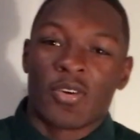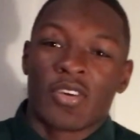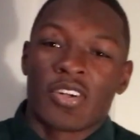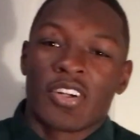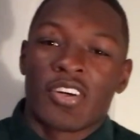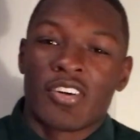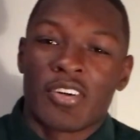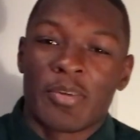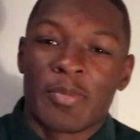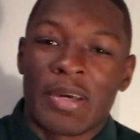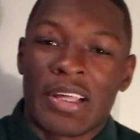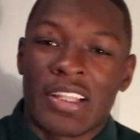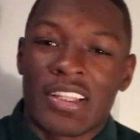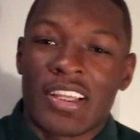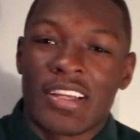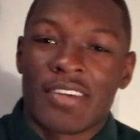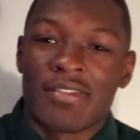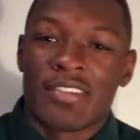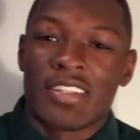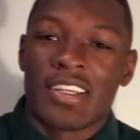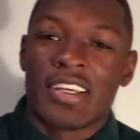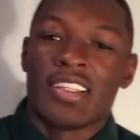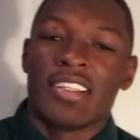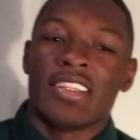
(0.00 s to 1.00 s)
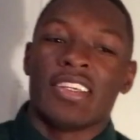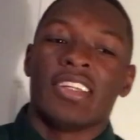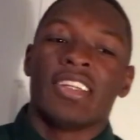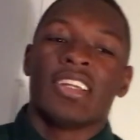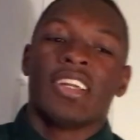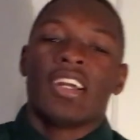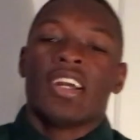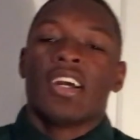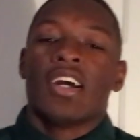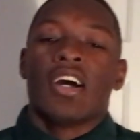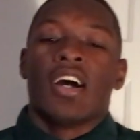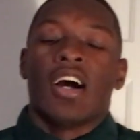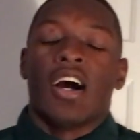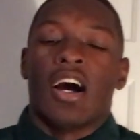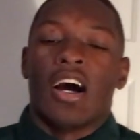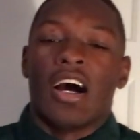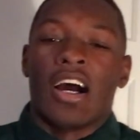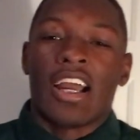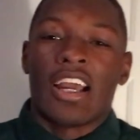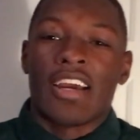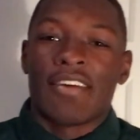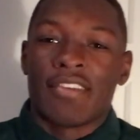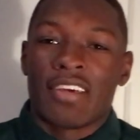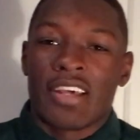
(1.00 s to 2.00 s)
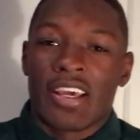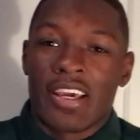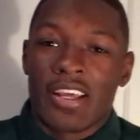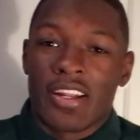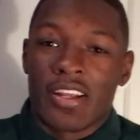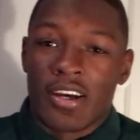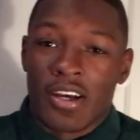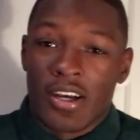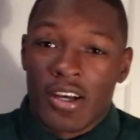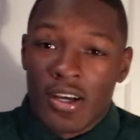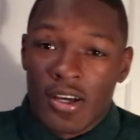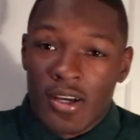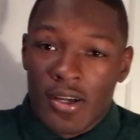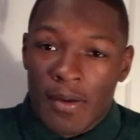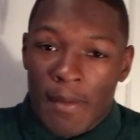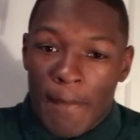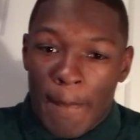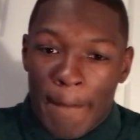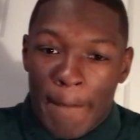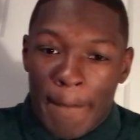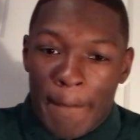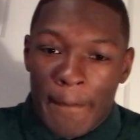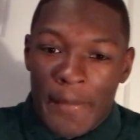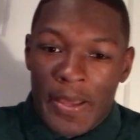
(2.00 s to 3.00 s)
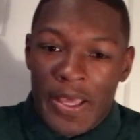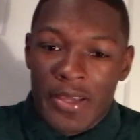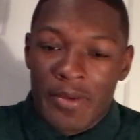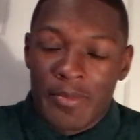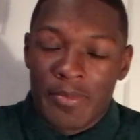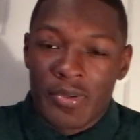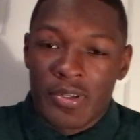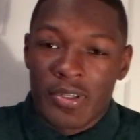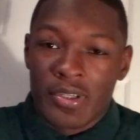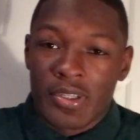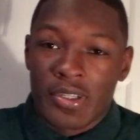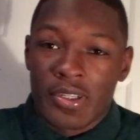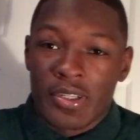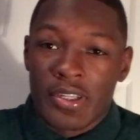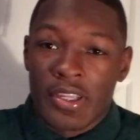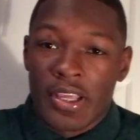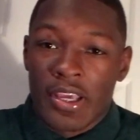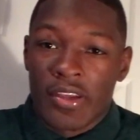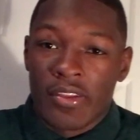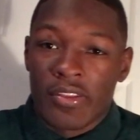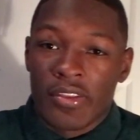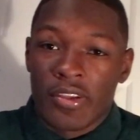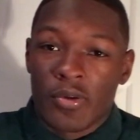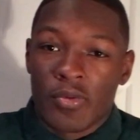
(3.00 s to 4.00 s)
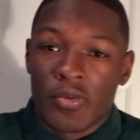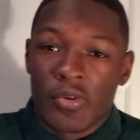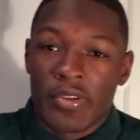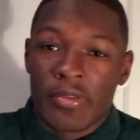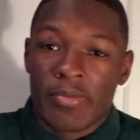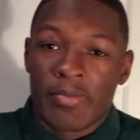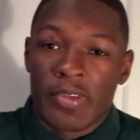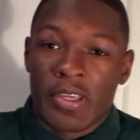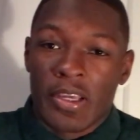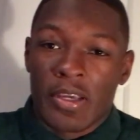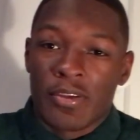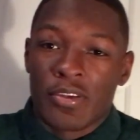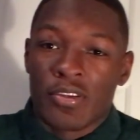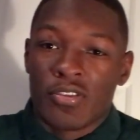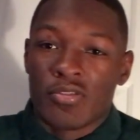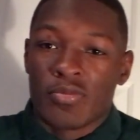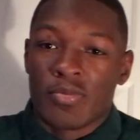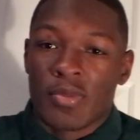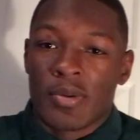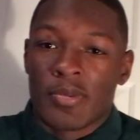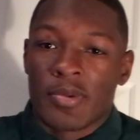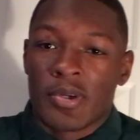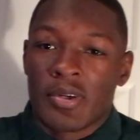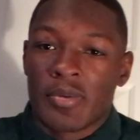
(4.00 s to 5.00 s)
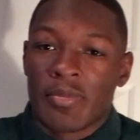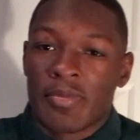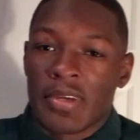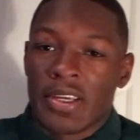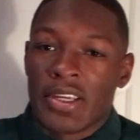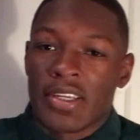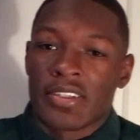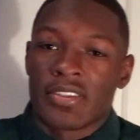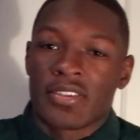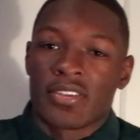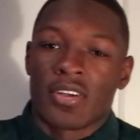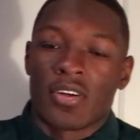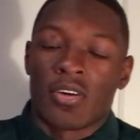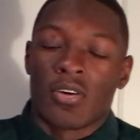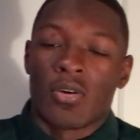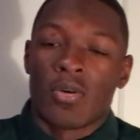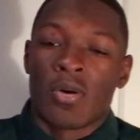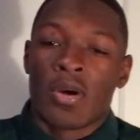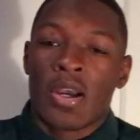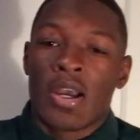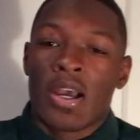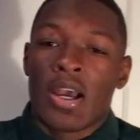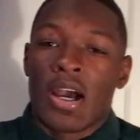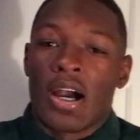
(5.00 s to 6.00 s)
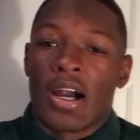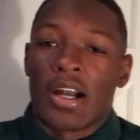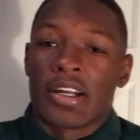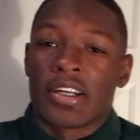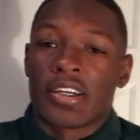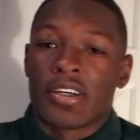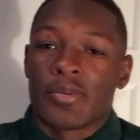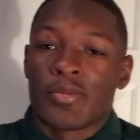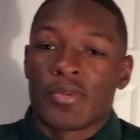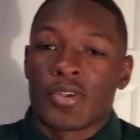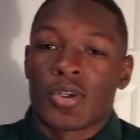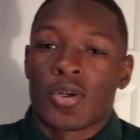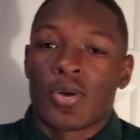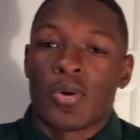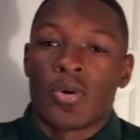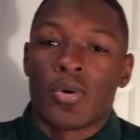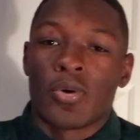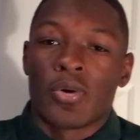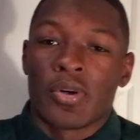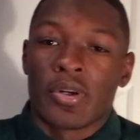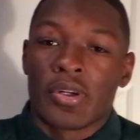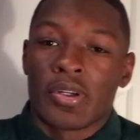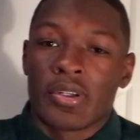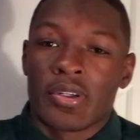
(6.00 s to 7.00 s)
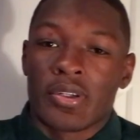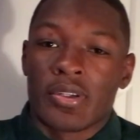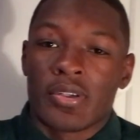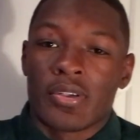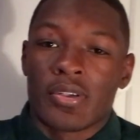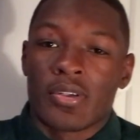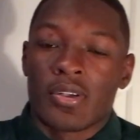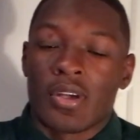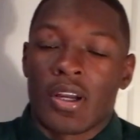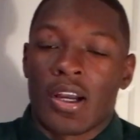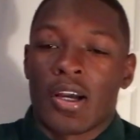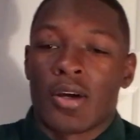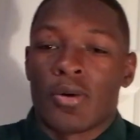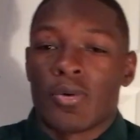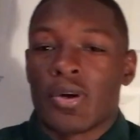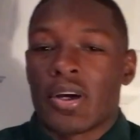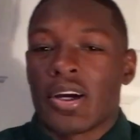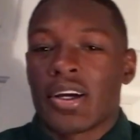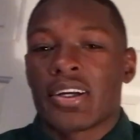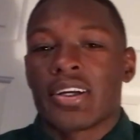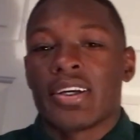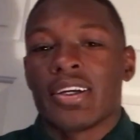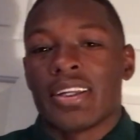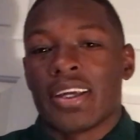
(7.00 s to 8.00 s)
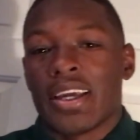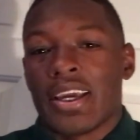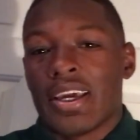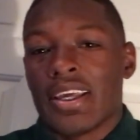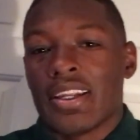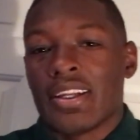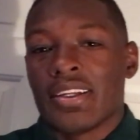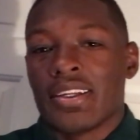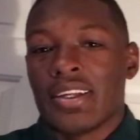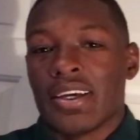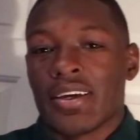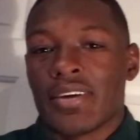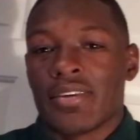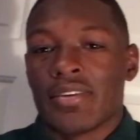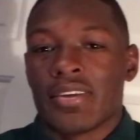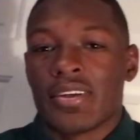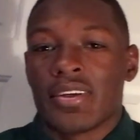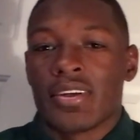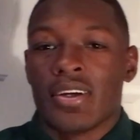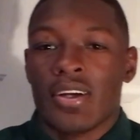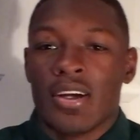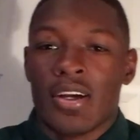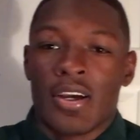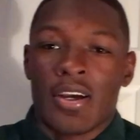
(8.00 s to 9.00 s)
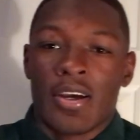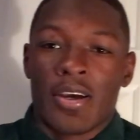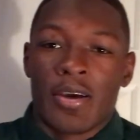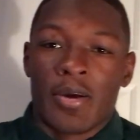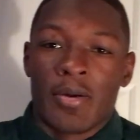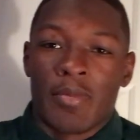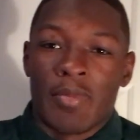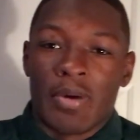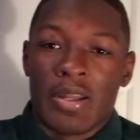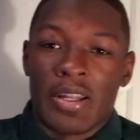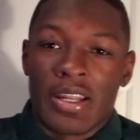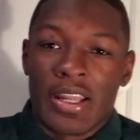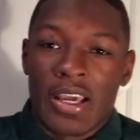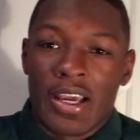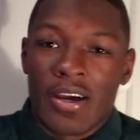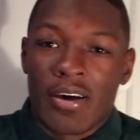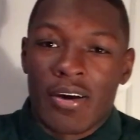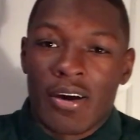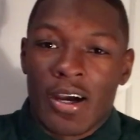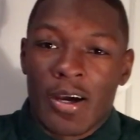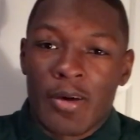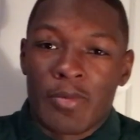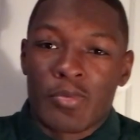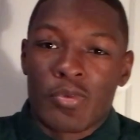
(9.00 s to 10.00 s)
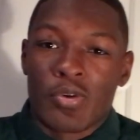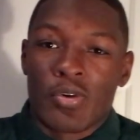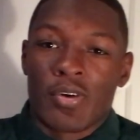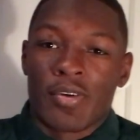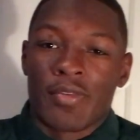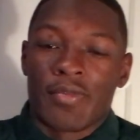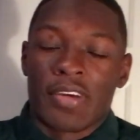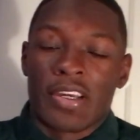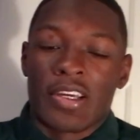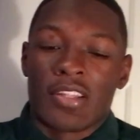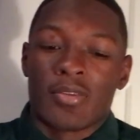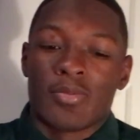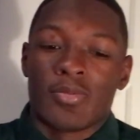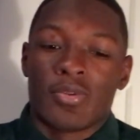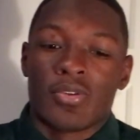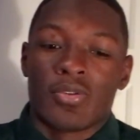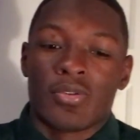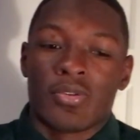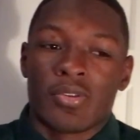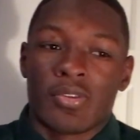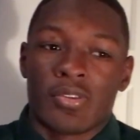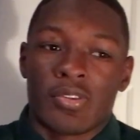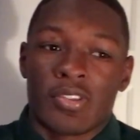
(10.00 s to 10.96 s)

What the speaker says: going on in my life lately? I haven't had a MacBook down there with me. I use my mom's Mac, so I couldn't record I couldn't edit down there, but now I'm more available